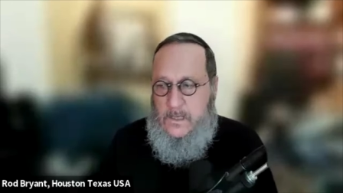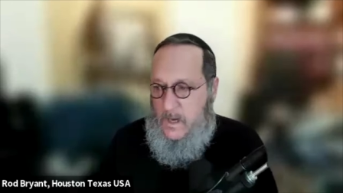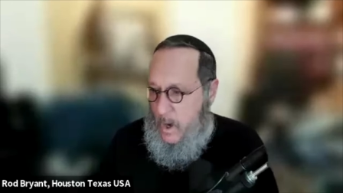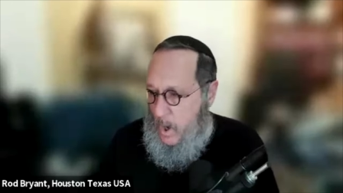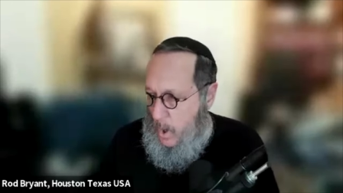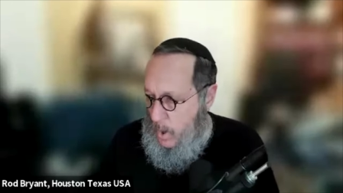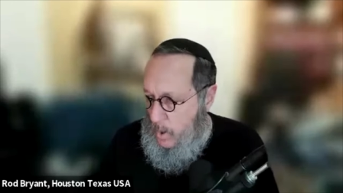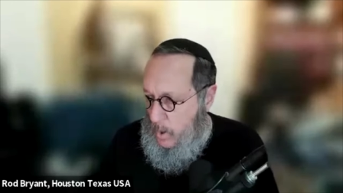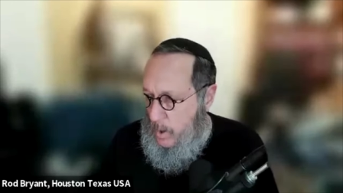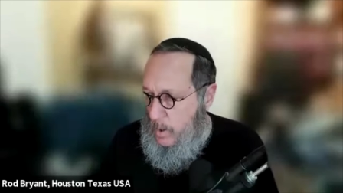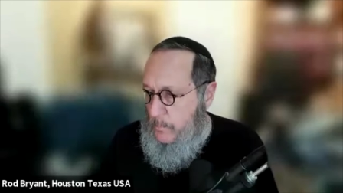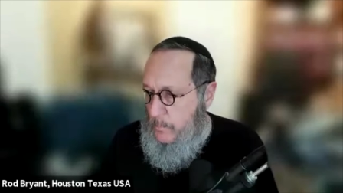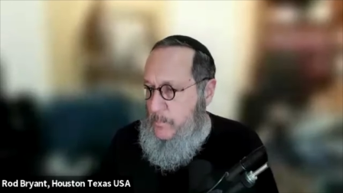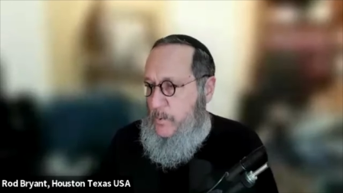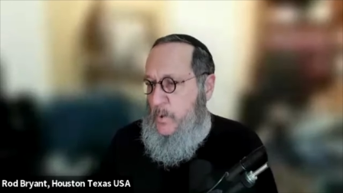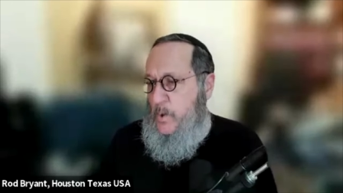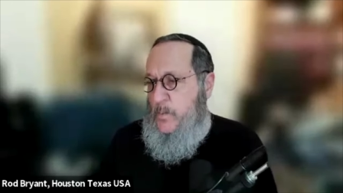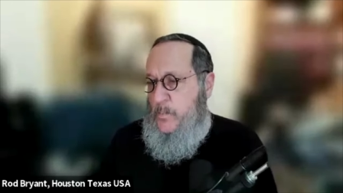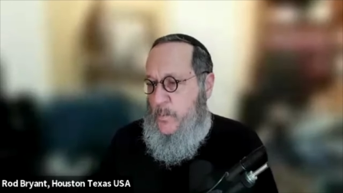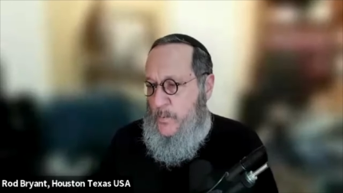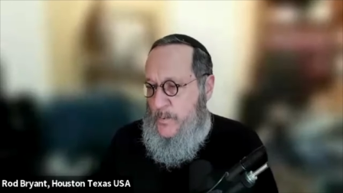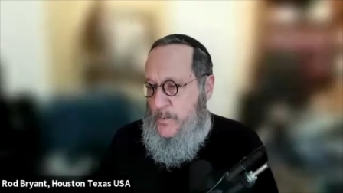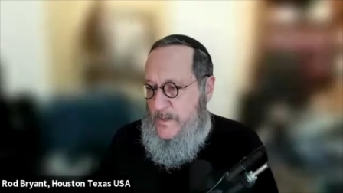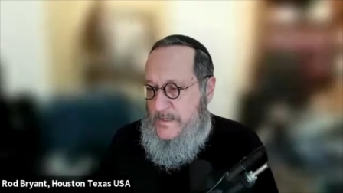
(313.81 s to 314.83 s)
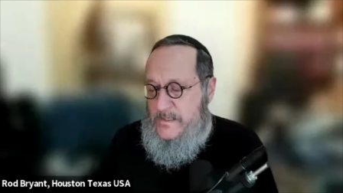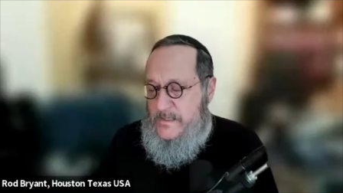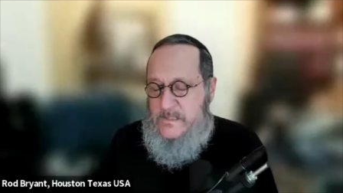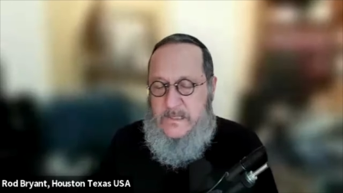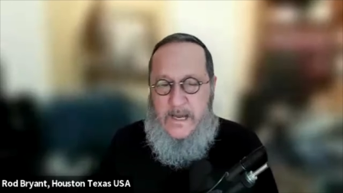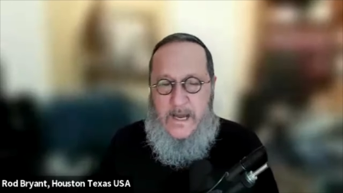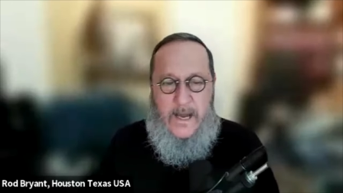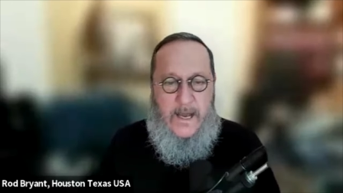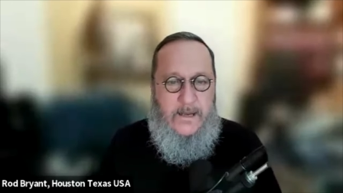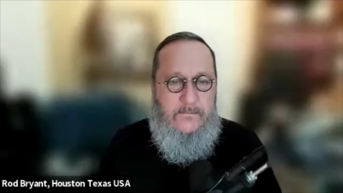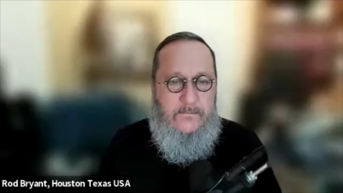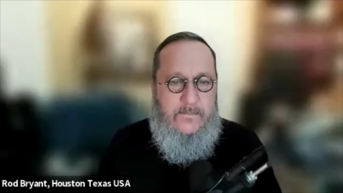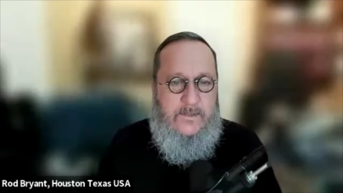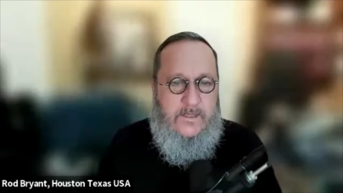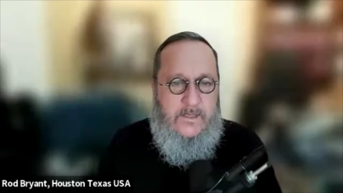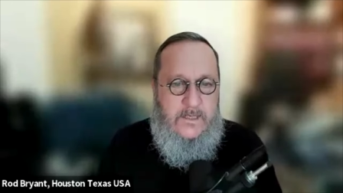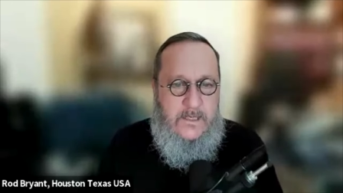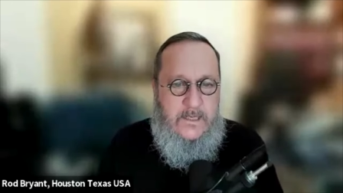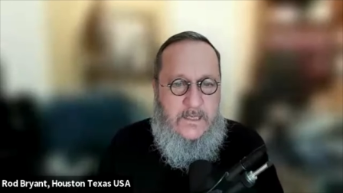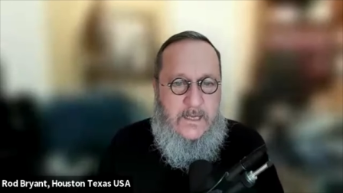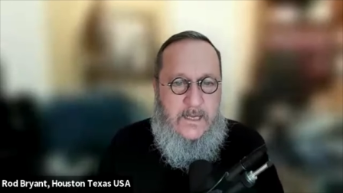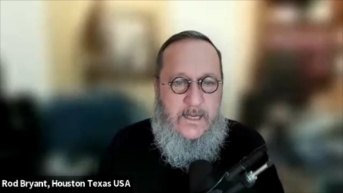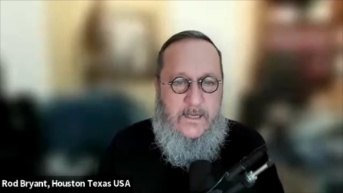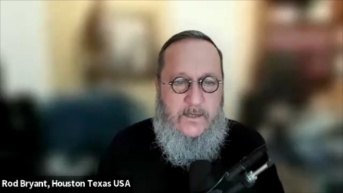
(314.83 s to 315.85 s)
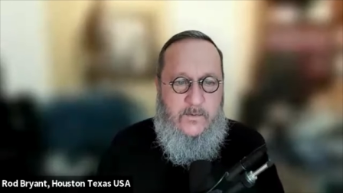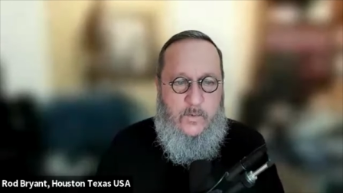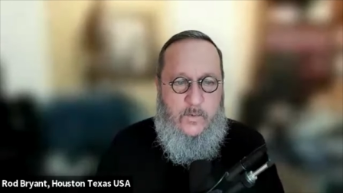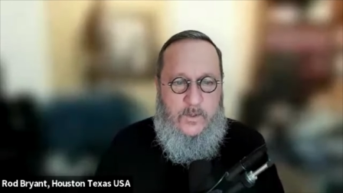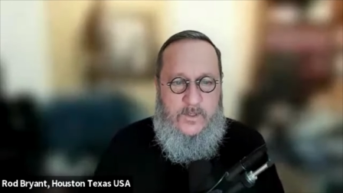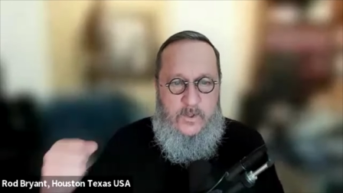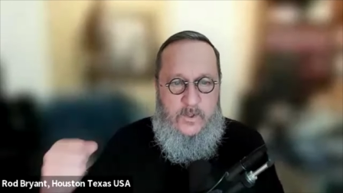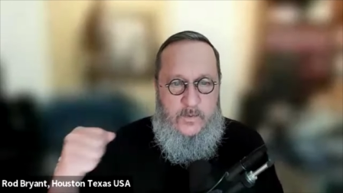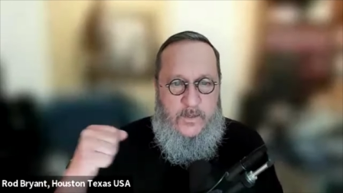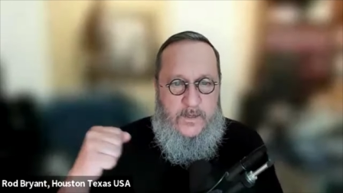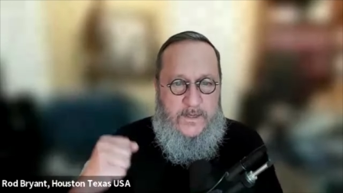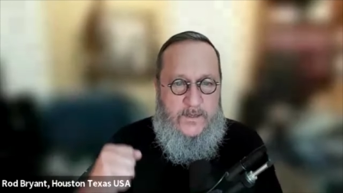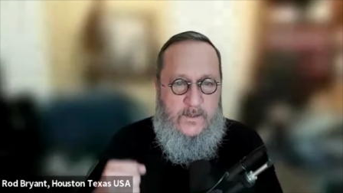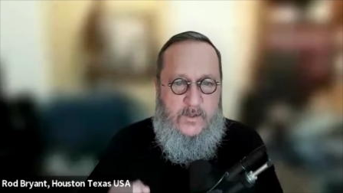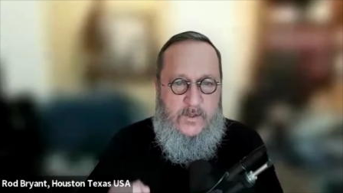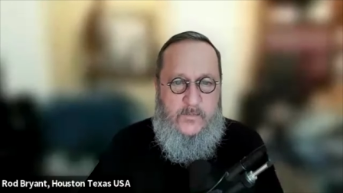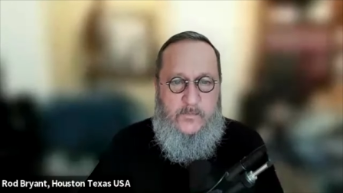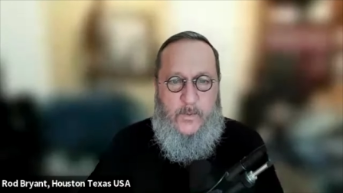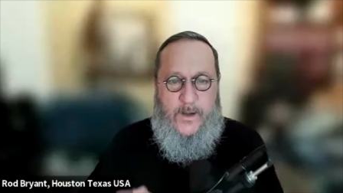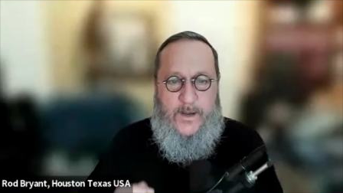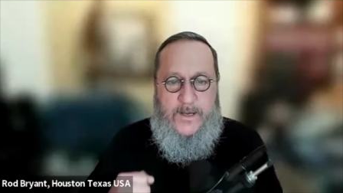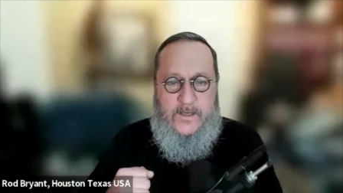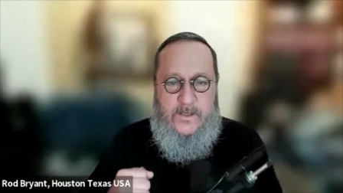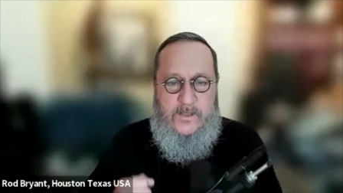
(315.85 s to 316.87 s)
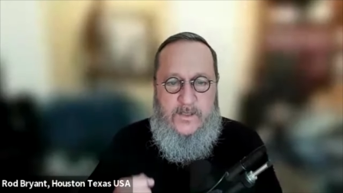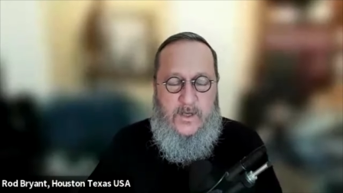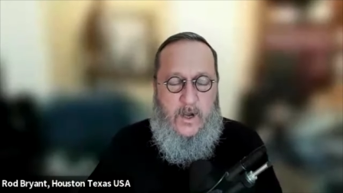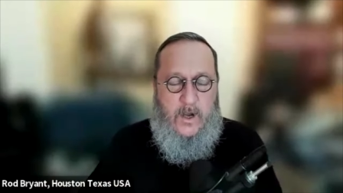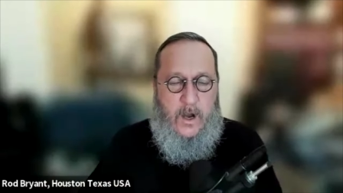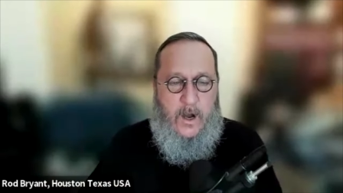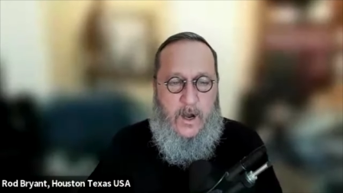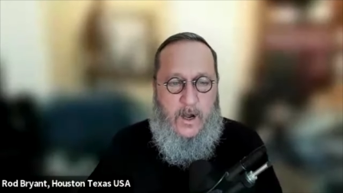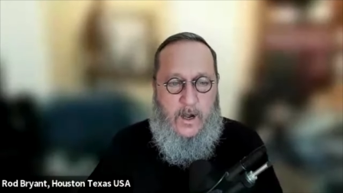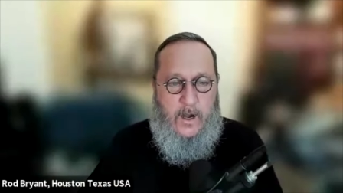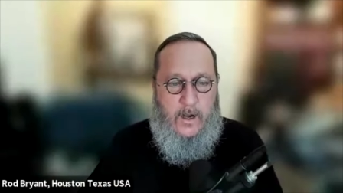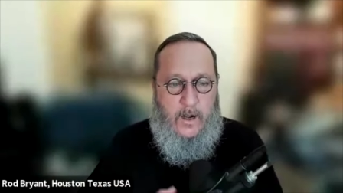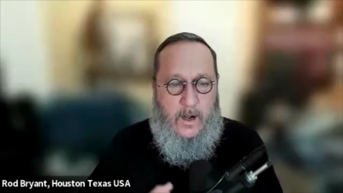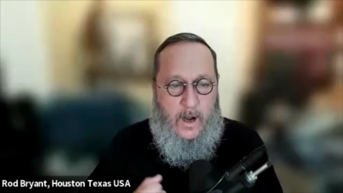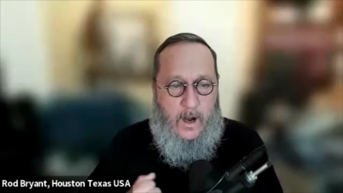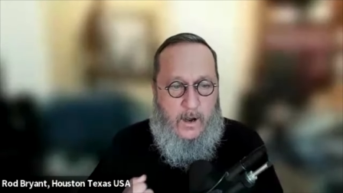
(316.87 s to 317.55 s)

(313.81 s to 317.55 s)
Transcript: are appropriate times in which you express our,